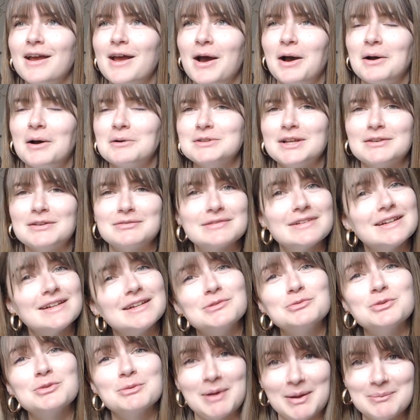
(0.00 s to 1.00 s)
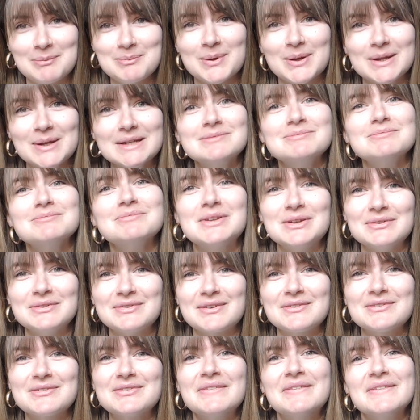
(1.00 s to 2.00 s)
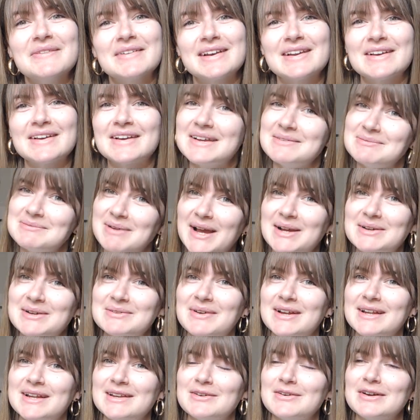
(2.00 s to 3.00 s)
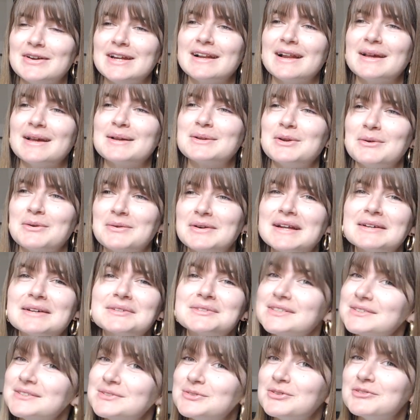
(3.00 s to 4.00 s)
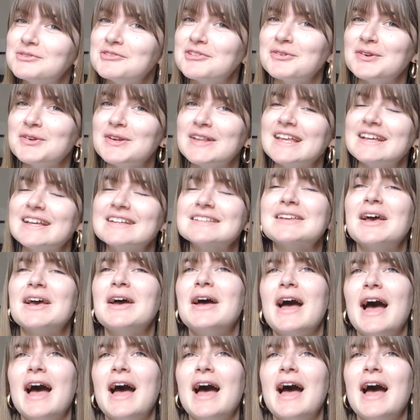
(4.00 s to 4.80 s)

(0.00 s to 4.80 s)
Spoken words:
I'll definitely remember moving forward, looking back on my degree. Like no one else has gone through this.